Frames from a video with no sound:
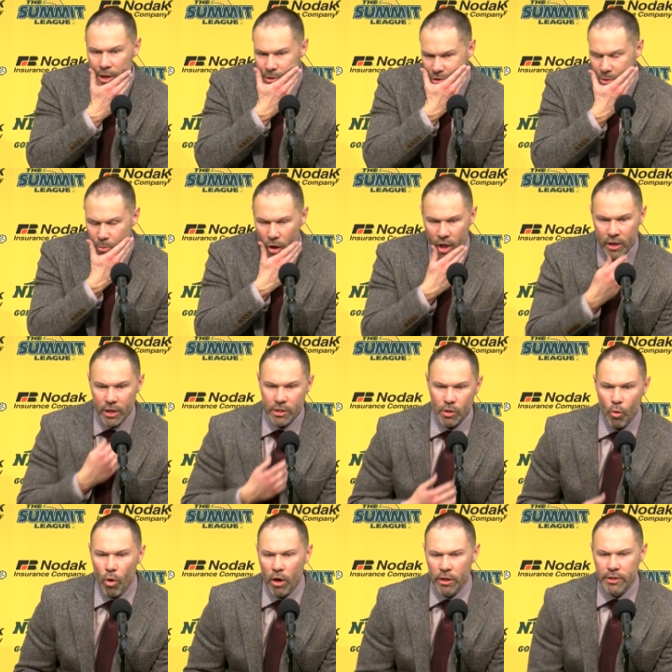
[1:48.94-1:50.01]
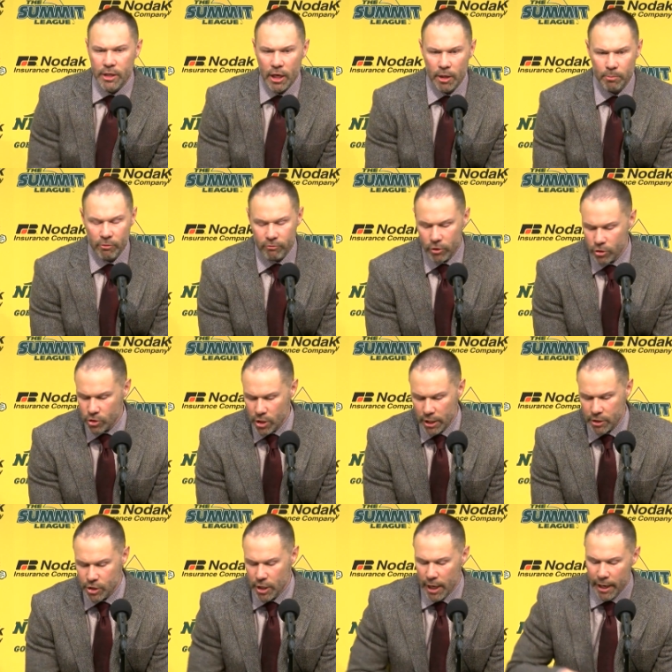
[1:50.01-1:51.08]
she probably doesn't want to take but feels
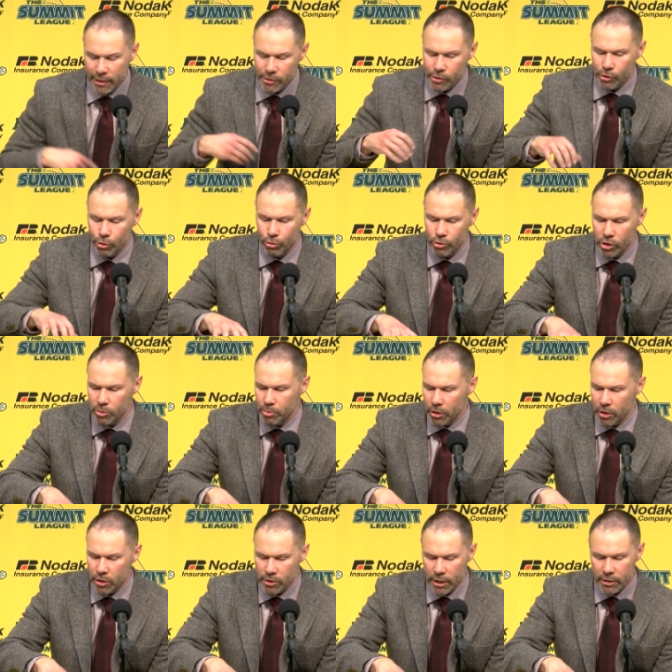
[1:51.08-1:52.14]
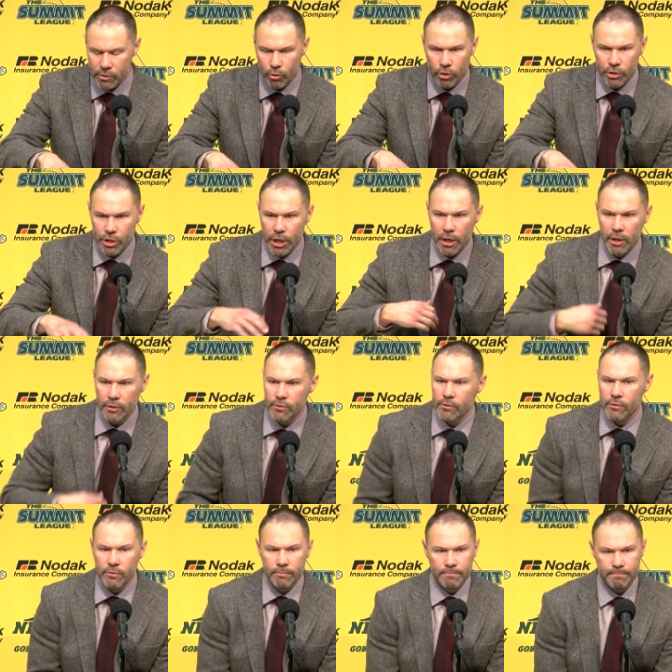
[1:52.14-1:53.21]
like she has to just because that's her
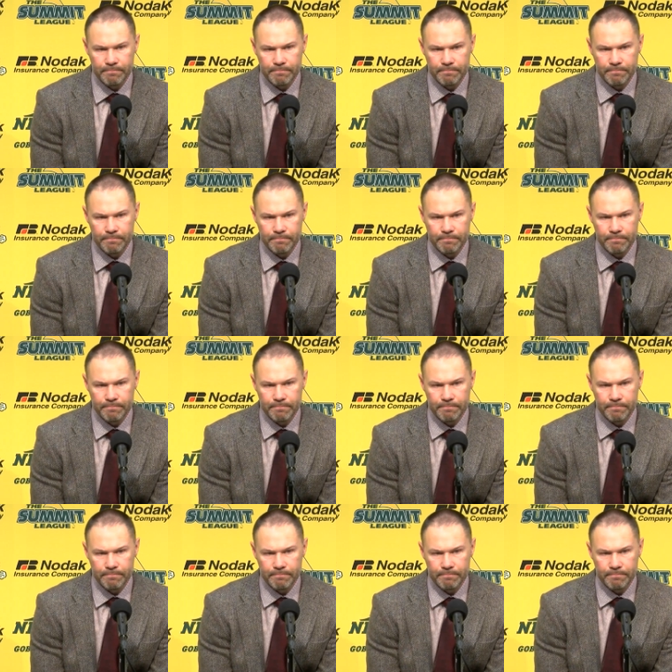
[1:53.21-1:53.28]
chance.